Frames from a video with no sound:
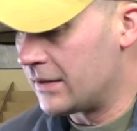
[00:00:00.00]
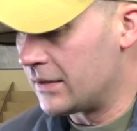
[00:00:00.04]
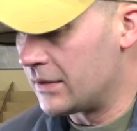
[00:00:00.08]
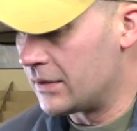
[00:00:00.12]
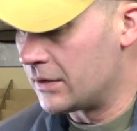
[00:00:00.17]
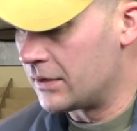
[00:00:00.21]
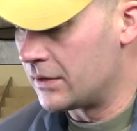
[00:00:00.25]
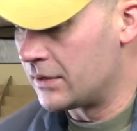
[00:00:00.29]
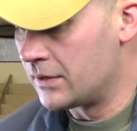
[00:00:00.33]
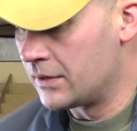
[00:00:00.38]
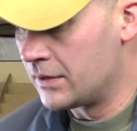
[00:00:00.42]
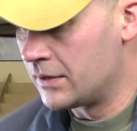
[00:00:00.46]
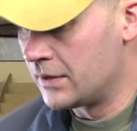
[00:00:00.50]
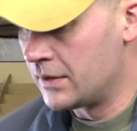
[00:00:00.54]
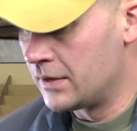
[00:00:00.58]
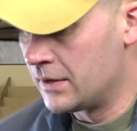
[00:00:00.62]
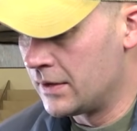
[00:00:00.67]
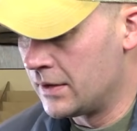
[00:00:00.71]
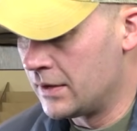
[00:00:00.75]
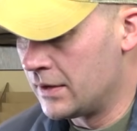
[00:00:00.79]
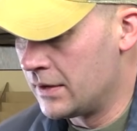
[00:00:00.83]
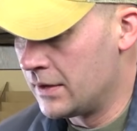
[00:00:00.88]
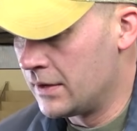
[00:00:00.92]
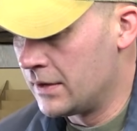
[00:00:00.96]
the
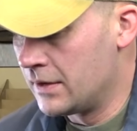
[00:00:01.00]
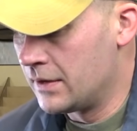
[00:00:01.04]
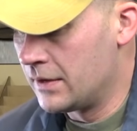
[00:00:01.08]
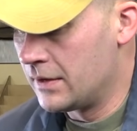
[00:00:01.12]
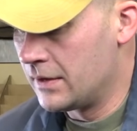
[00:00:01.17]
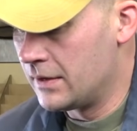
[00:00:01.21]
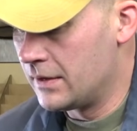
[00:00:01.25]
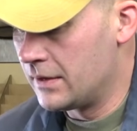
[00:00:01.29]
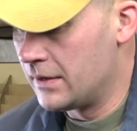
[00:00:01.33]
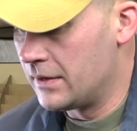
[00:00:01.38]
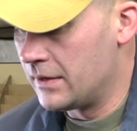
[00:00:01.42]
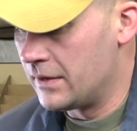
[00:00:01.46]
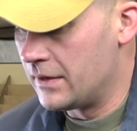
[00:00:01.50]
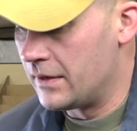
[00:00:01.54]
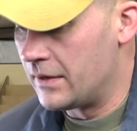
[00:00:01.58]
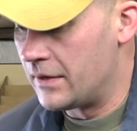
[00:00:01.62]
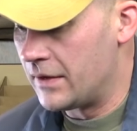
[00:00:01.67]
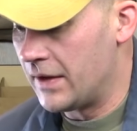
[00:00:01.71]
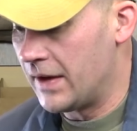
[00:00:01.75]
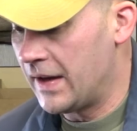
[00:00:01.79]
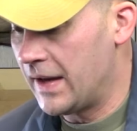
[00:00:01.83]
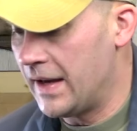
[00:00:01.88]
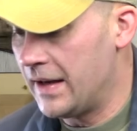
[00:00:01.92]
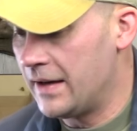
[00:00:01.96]

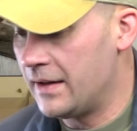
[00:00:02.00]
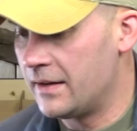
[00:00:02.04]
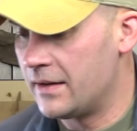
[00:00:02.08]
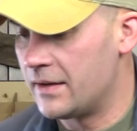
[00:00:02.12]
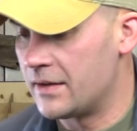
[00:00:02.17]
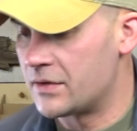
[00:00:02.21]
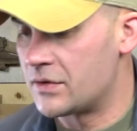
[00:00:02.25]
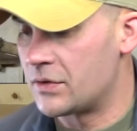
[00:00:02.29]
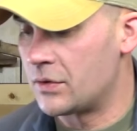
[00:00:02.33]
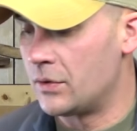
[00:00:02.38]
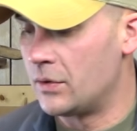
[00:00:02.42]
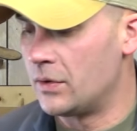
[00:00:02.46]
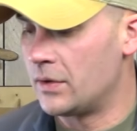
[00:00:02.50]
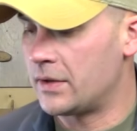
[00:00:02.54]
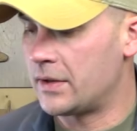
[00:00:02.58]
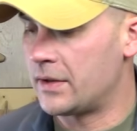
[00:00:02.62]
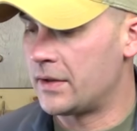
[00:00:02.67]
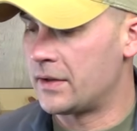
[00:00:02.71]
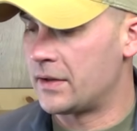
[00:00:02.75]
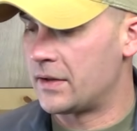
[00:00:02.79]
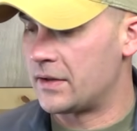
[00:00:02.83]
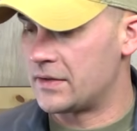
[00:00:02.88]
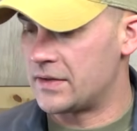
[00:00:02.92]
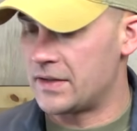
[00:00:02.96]
head of this hook,
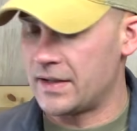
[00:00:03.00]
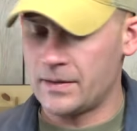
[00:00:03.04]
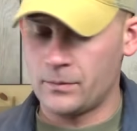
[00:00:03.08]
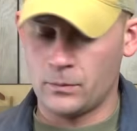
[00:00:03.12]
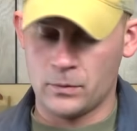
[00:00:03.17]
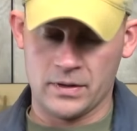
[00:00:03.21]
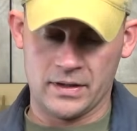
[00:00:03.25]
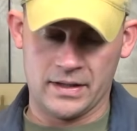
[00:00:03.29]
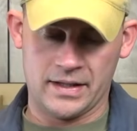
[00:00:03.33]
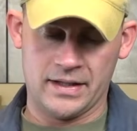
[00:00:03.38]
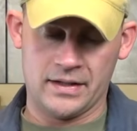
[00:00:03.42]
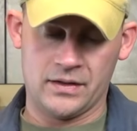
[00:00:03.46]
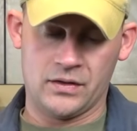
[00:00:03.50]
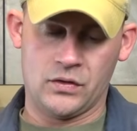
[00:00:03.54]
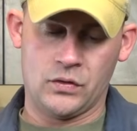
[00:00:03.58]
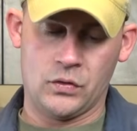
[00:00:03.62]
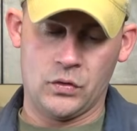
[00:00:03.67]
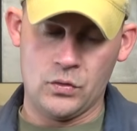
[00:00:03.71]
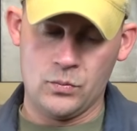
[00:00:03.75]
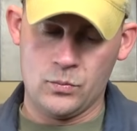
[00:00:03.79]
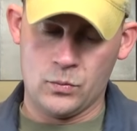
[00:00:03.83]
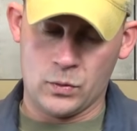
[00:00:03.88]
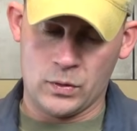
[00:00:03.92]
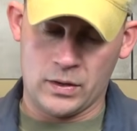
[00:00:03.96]
because I want to get
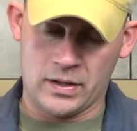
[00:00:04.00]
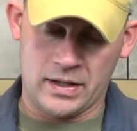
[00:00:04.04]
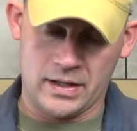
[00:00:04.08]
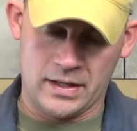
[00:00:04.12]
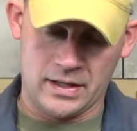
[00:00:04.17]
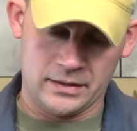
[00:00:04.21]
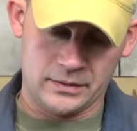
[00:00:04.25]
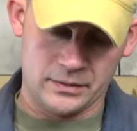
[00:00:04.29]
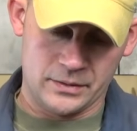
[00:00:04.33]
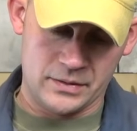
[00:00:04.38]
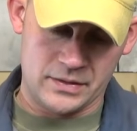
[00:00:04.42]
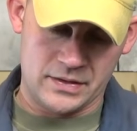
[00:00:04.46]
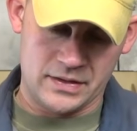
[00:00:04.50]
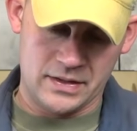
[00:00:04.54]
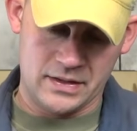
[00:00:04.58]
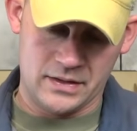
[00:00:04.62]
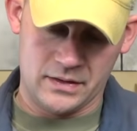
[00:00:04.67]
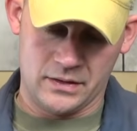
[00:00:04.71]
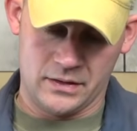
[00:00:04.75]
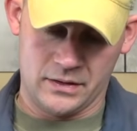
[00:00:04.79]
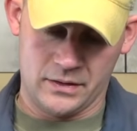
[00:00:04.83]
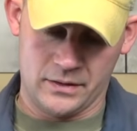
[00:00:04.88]
two more colors in